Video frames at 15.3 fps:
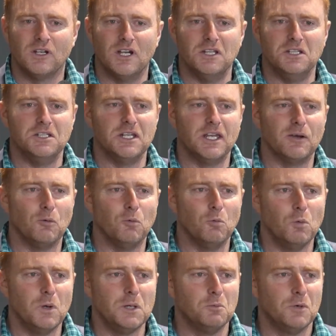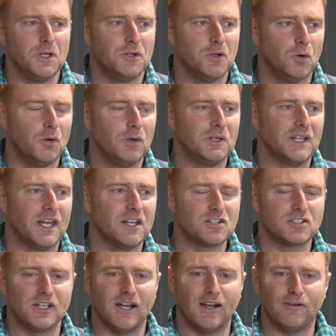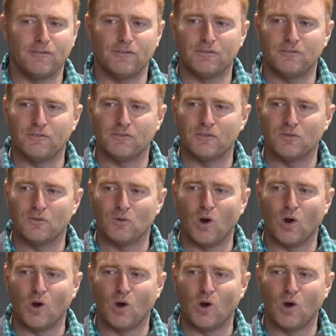and yet when we're doing that stuff,